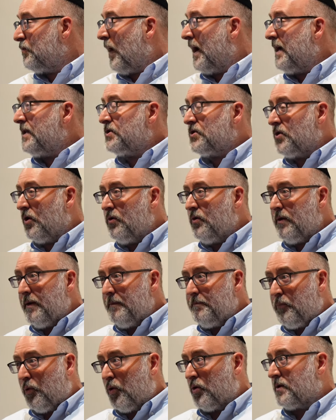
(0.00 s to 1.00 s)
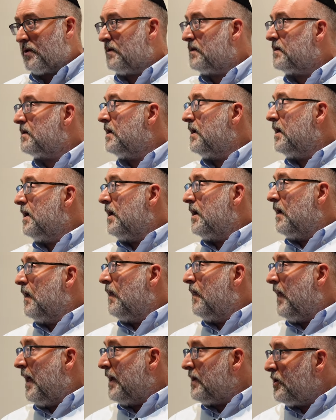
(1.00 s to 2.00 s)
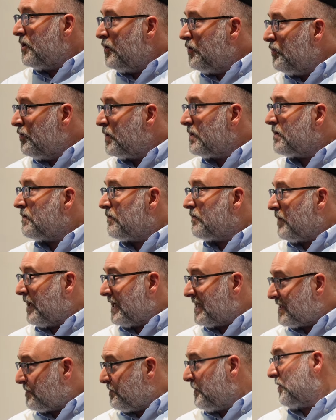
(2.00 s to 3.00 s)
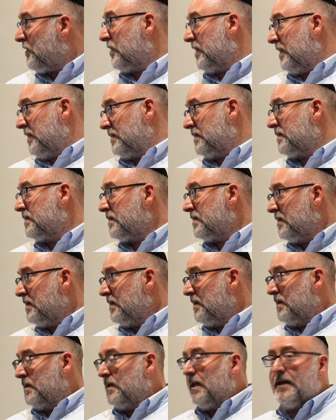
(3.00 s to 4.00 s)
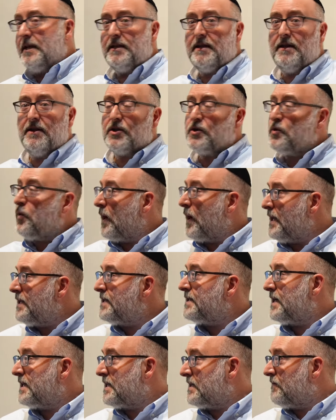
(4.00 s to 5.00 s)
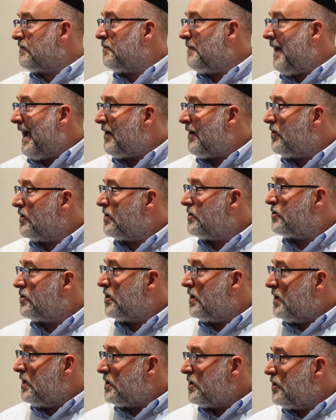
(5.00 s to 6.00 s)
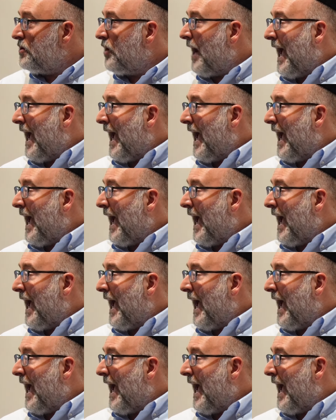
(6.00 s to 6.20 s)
and this is why it's so important, then you will experience that in year twenty-six of a marriage,